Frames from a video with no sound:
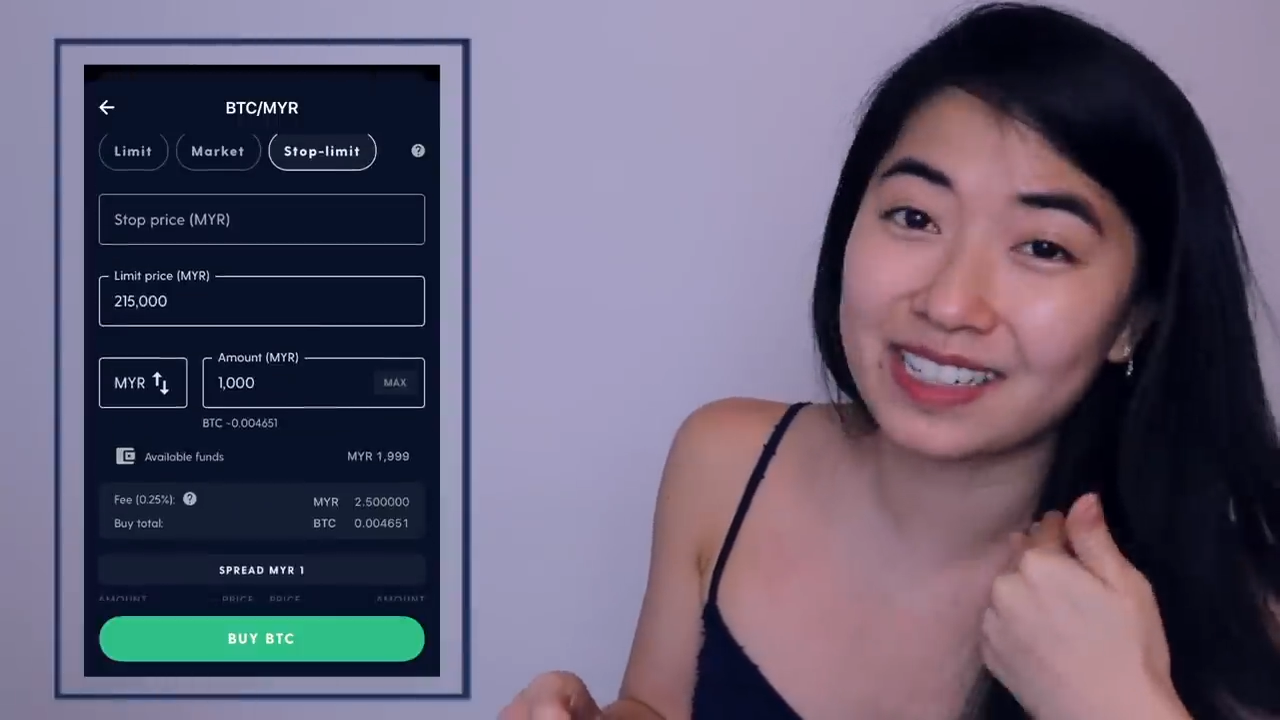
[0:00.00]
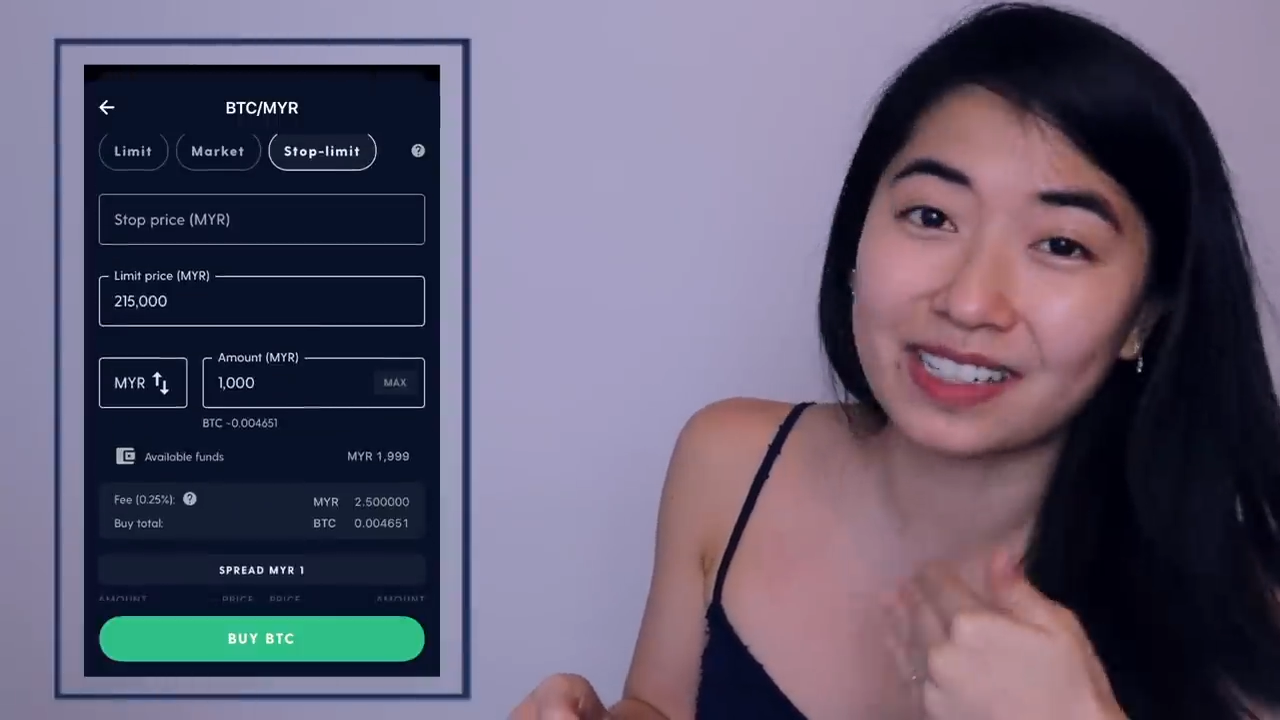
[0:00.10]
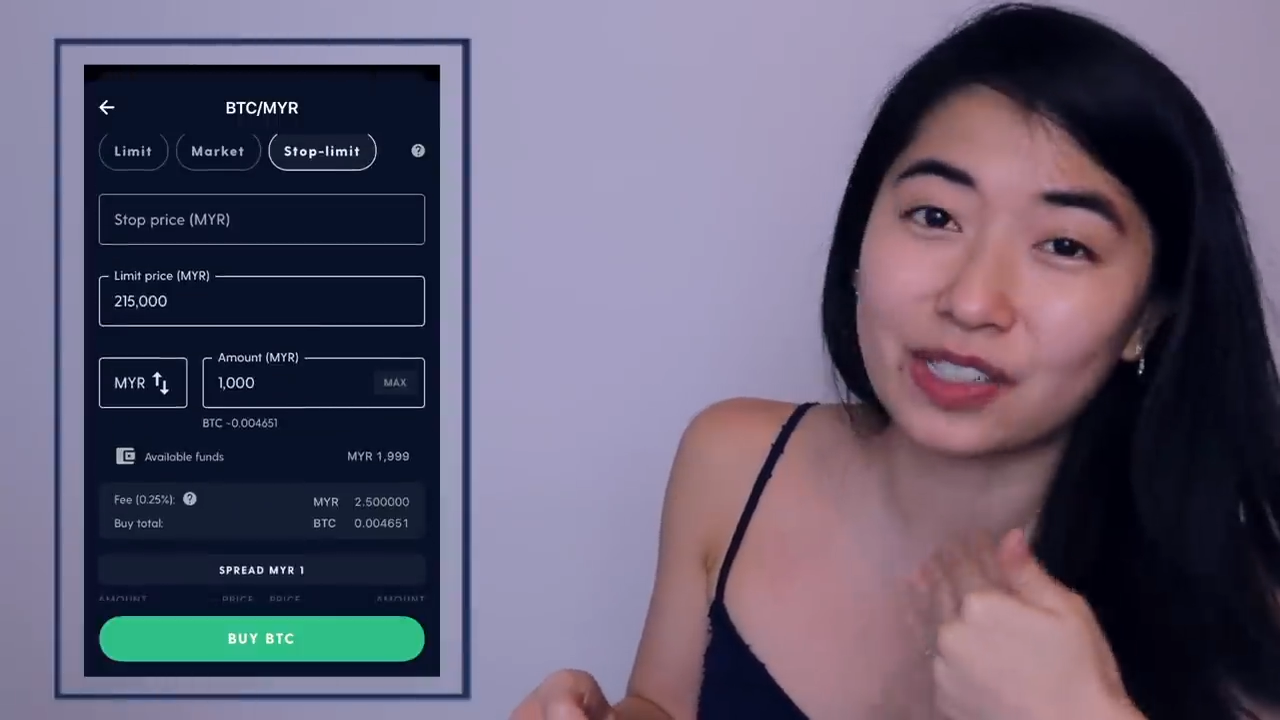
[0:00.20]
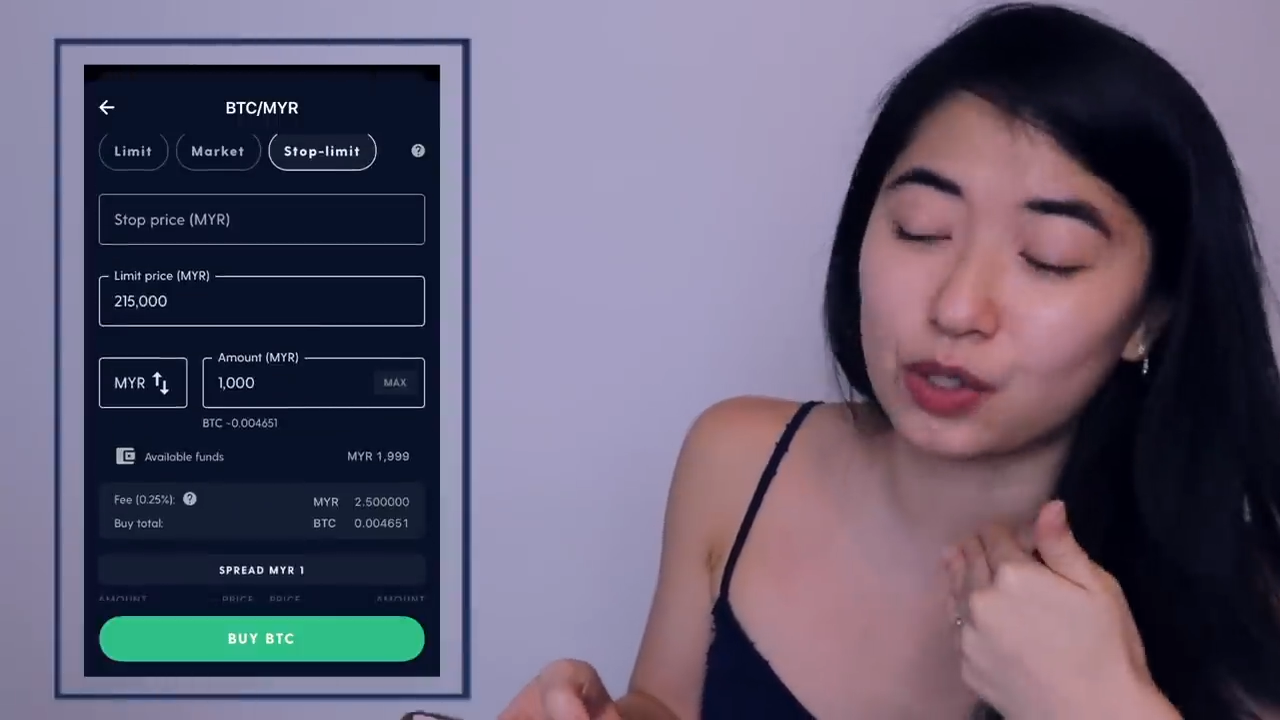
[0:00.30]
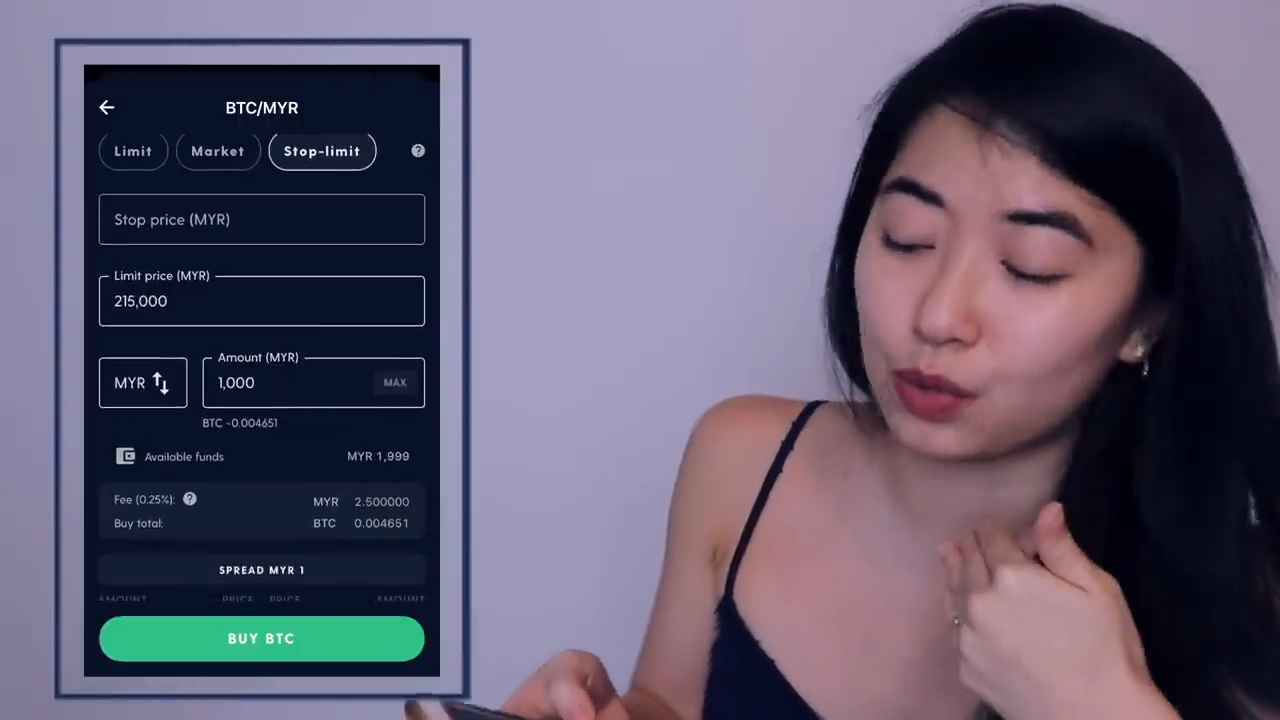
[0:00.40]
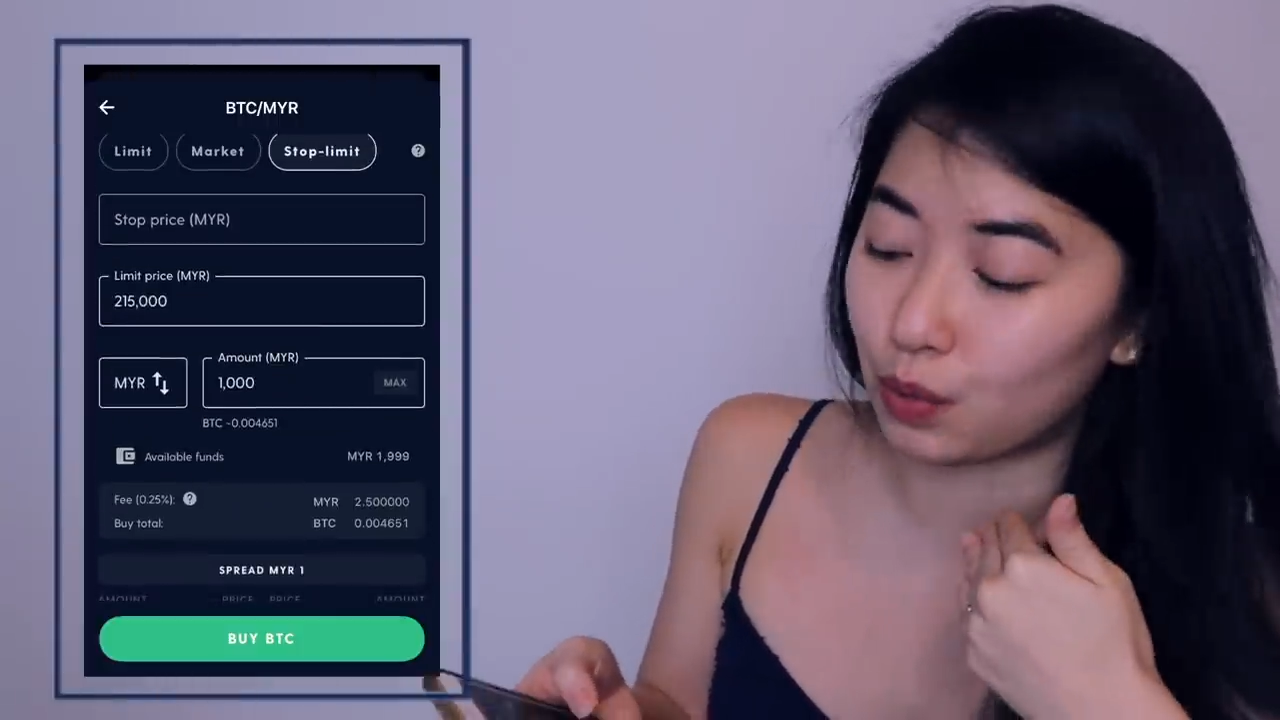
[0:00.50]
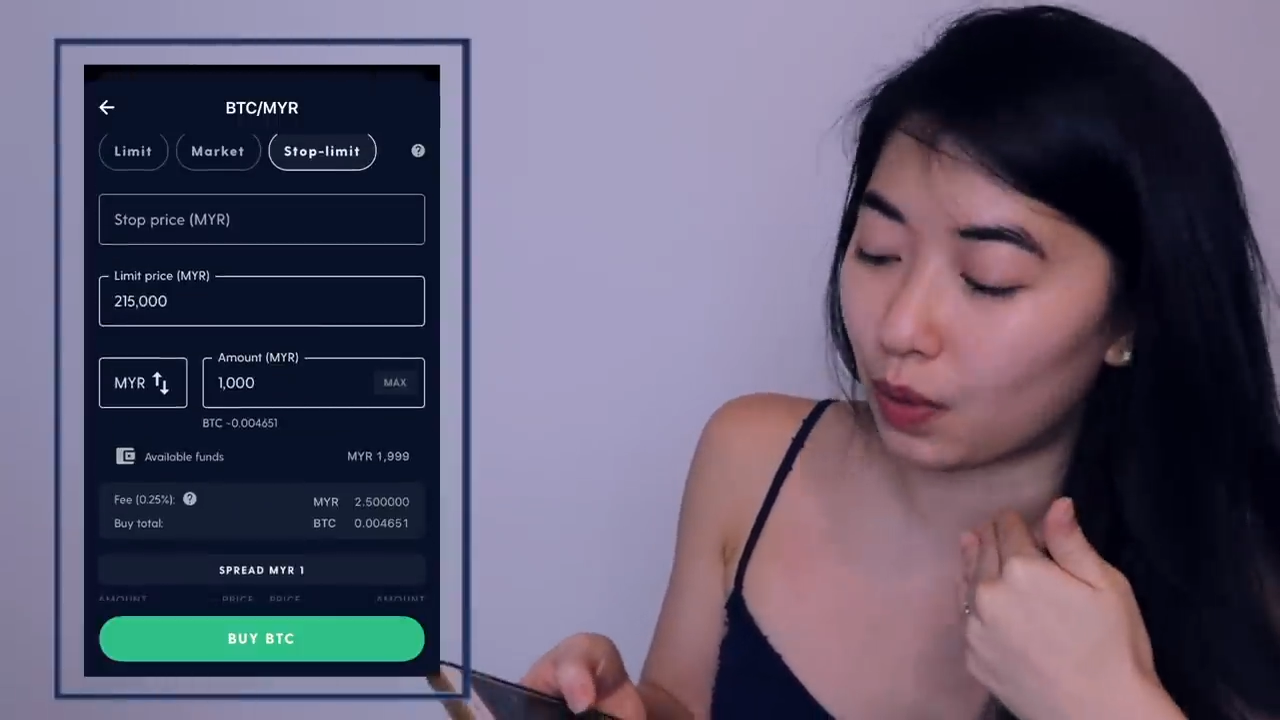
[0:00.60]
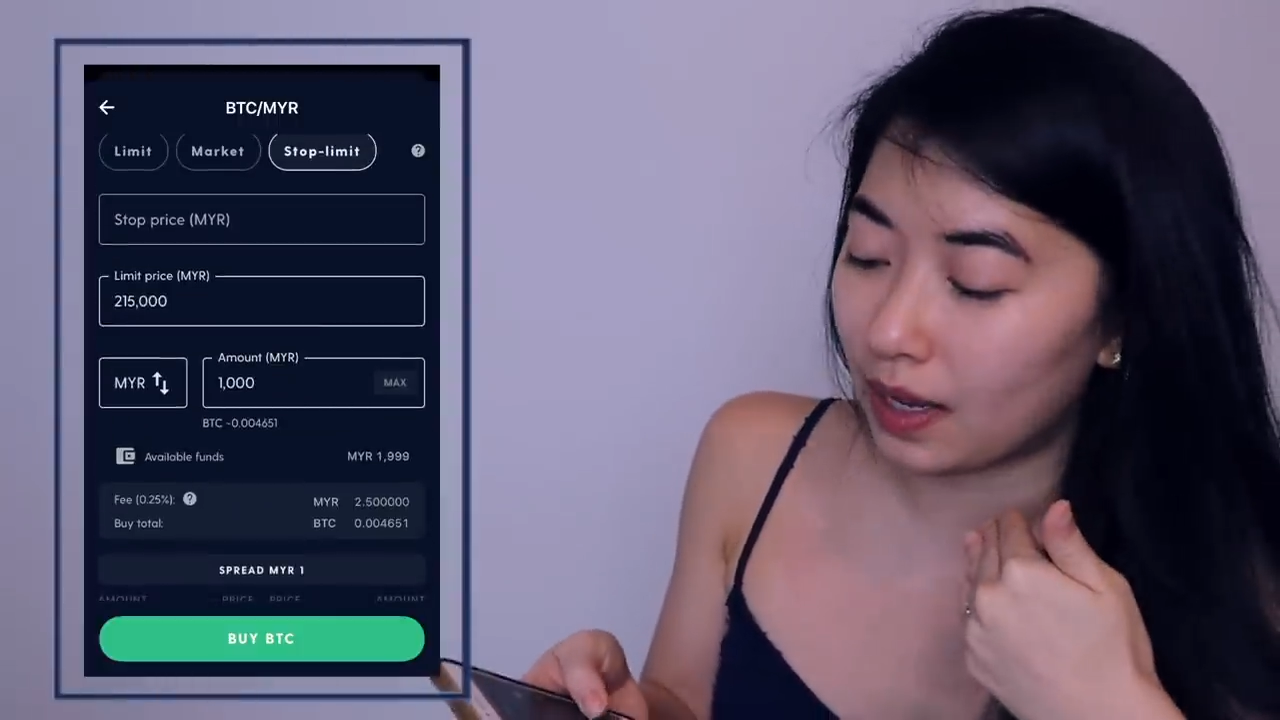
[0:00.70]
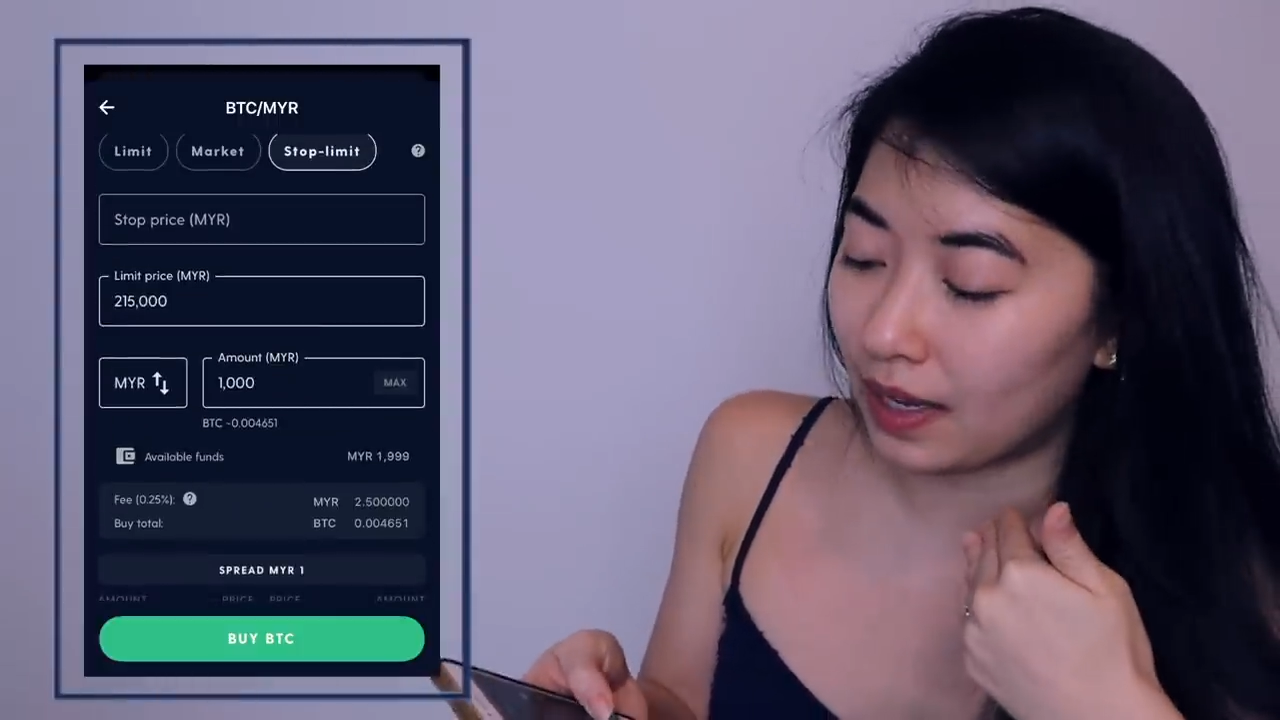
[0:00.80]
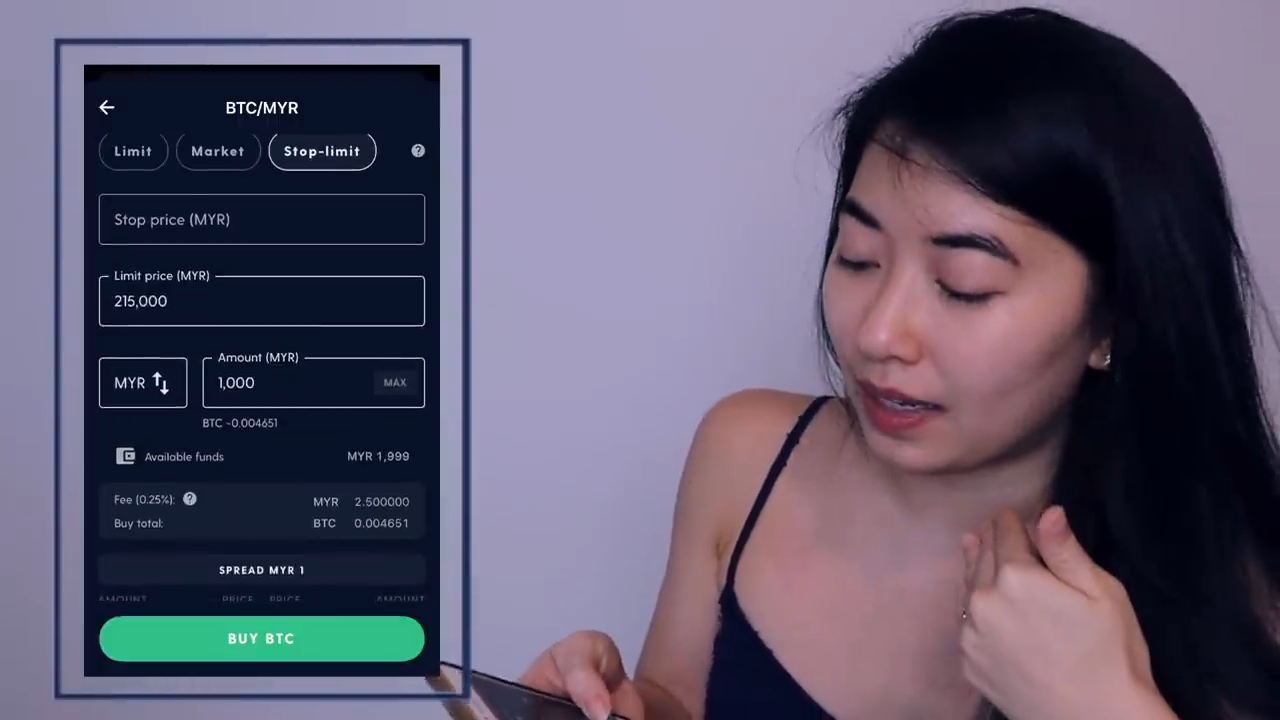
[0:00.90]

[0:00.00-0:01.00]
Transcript: stick to